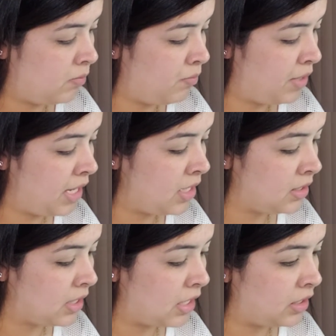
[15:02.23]

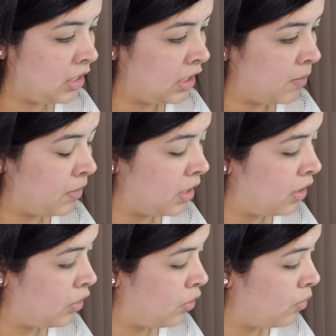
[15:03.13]
base, I think I'm
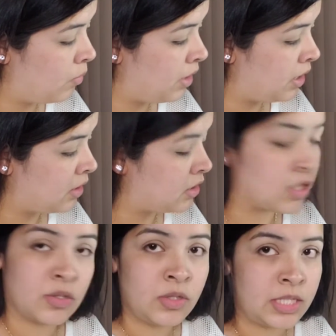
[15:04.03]
gonna go with,
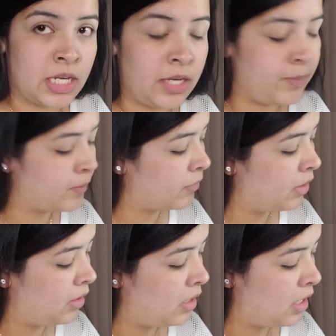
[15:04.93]
just to set it,
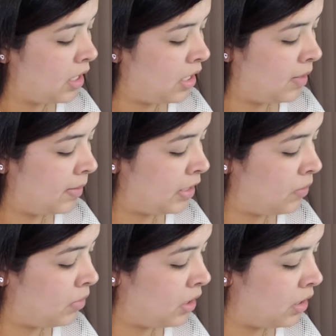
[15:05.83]
I
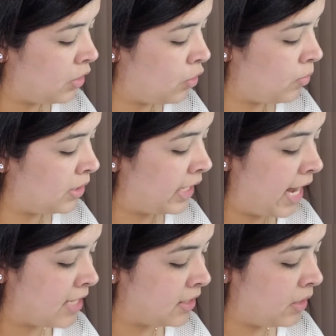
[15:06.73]
think we're gonna go with
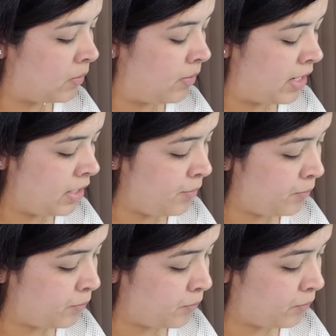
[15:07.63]
Casket Ready.
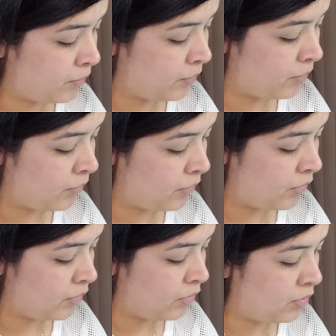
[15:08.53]

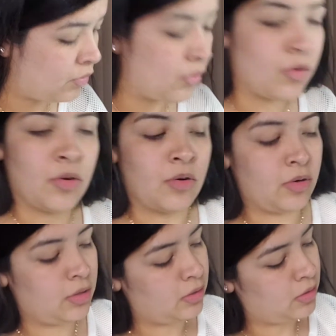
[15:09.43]
Or
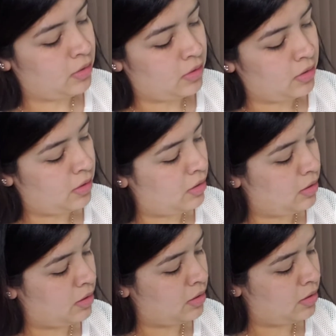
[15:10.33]

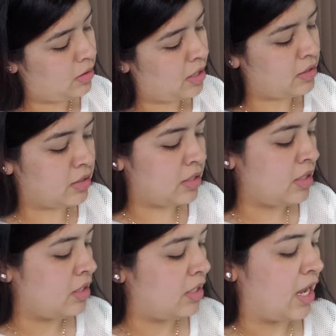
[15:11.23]

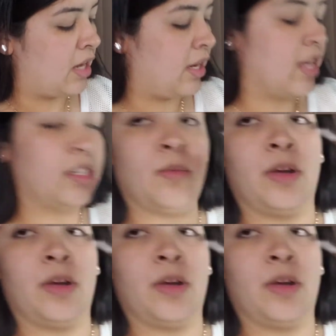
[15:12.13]
actually, yeah, Casket